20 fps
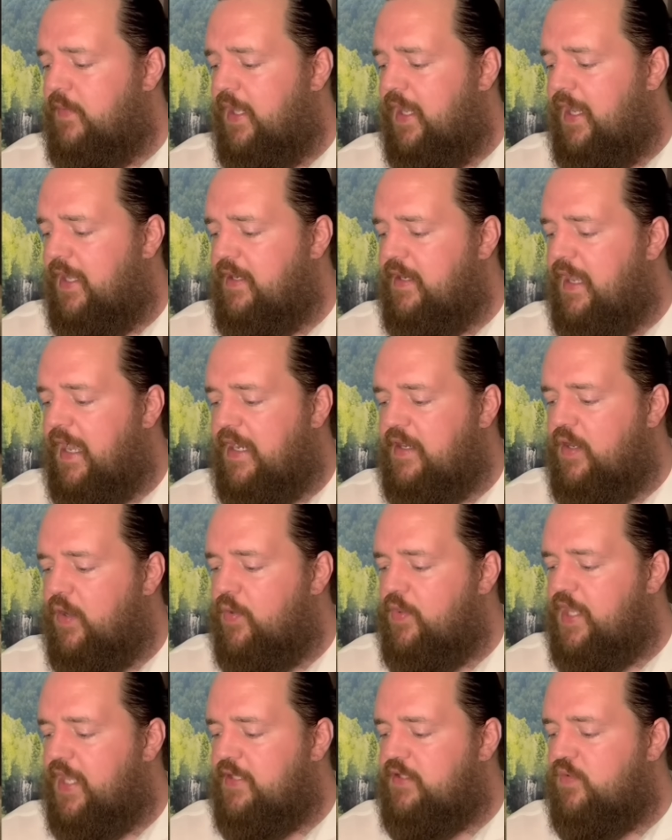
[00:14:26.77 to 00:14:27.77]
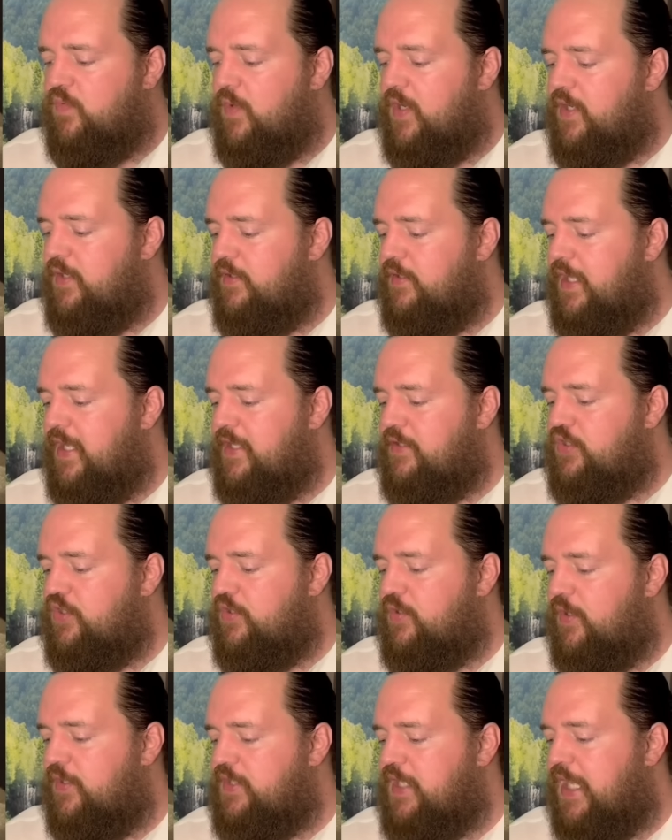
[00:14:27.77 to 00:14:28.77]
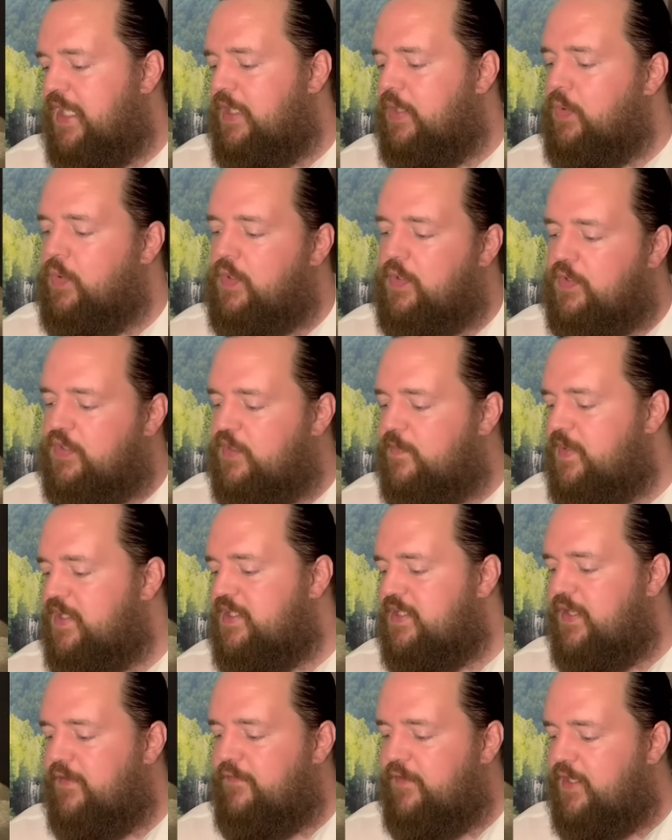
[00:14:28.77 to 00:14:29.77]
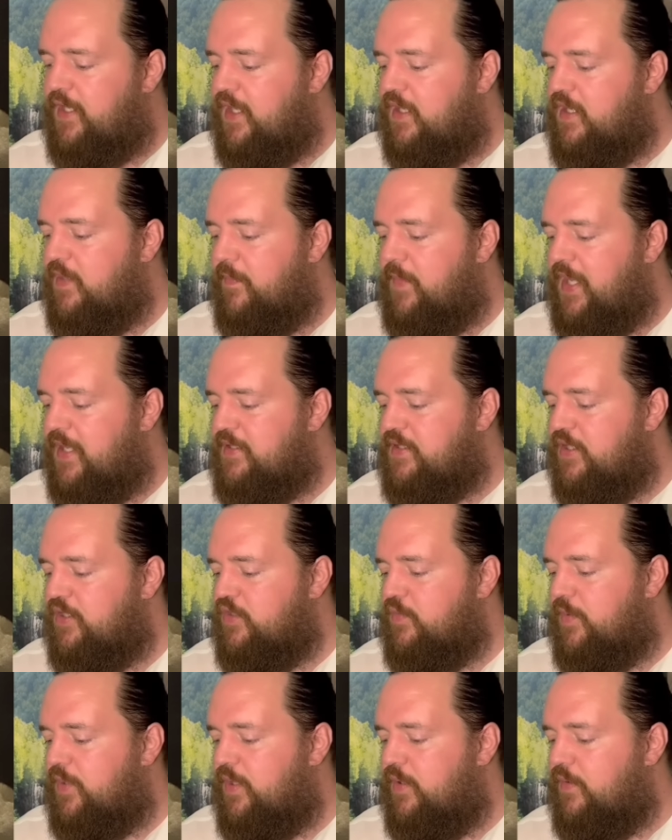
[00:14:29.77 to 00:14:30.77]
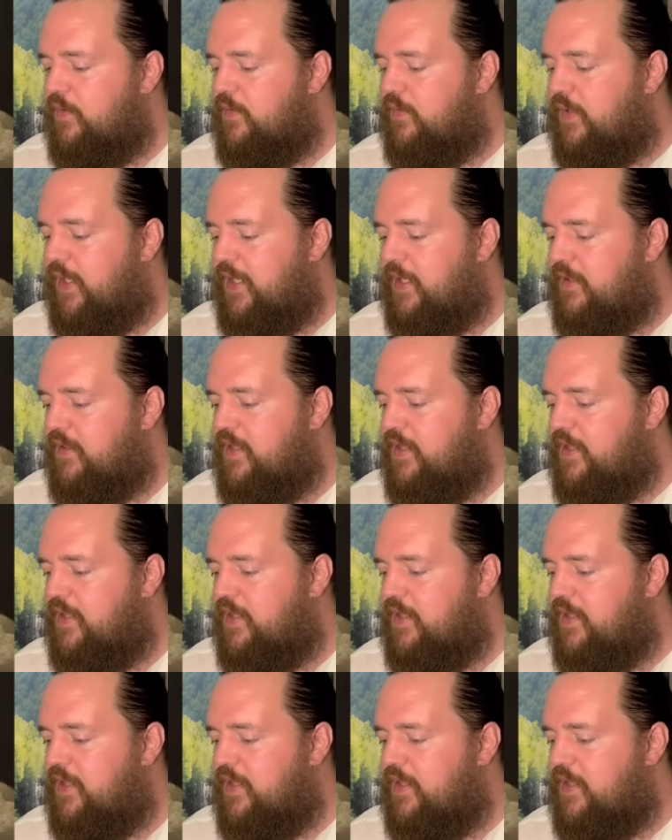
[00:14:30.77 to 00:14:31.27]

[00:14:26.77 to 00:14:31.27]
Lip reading: And I know that's where it starts getting a little specific in the message, but like,